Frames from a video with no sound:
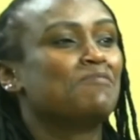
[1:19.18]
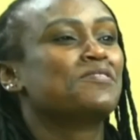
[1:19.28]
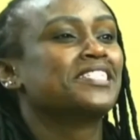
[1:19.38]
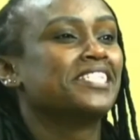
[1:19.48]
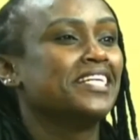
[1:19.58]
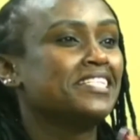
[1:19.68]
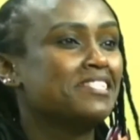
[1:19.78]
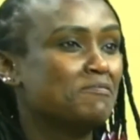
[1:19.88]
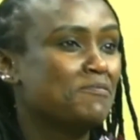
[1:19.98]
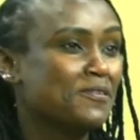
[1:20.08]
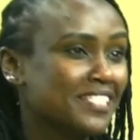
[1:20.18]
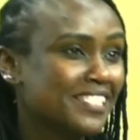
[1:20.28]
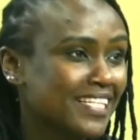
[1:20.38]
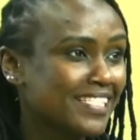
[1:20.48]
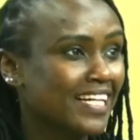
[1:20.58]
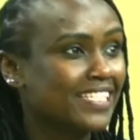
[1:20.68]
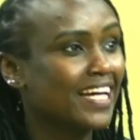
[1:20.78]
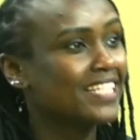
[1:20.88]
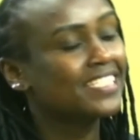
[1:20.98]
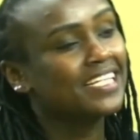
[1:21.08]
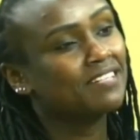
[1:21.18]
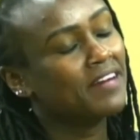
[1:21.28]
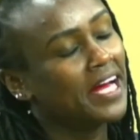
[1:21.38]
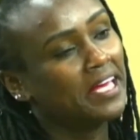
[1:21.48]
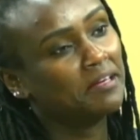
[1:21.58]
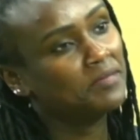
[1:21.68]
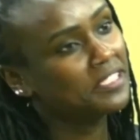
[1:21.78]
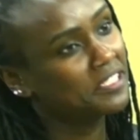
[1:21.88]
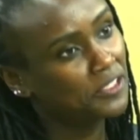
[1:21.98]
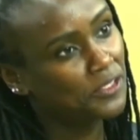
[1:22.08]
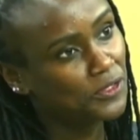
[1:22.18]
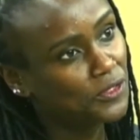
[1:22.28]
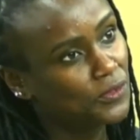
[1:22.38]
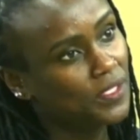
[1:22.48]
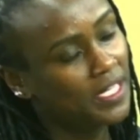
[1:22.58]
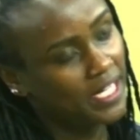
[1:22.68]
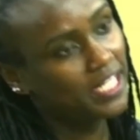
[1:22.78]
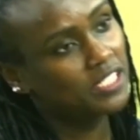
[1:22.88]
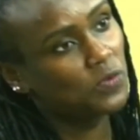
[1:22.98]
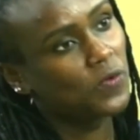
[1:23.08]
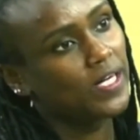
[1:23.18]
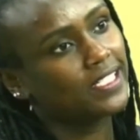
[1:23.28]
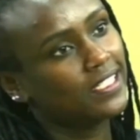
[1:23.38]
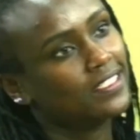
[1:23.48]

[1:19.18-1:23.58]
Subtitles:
appreciate the process and give IEBC to do its work.